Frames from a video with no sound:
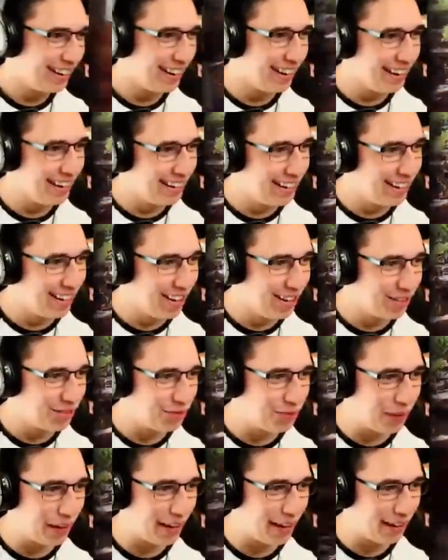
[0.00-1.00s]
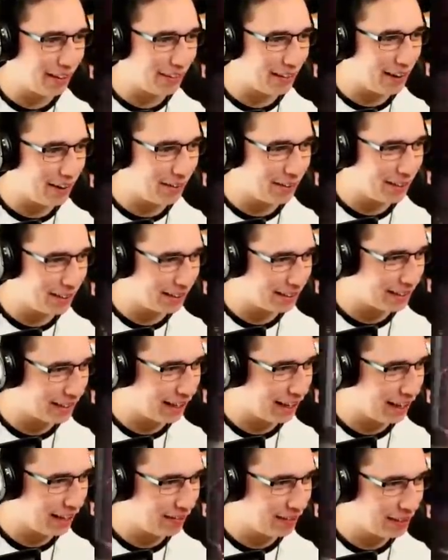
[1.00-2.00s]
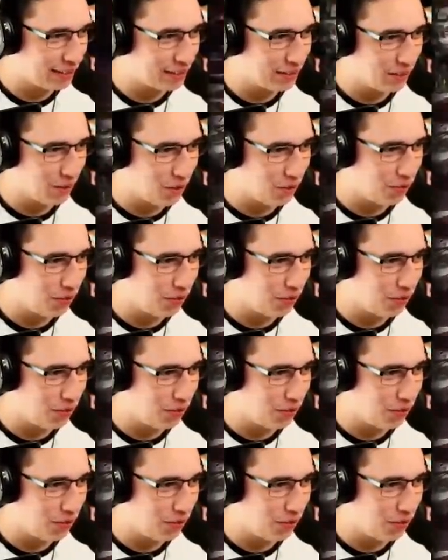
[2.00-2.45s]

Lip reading: I love playing around in this game. It's so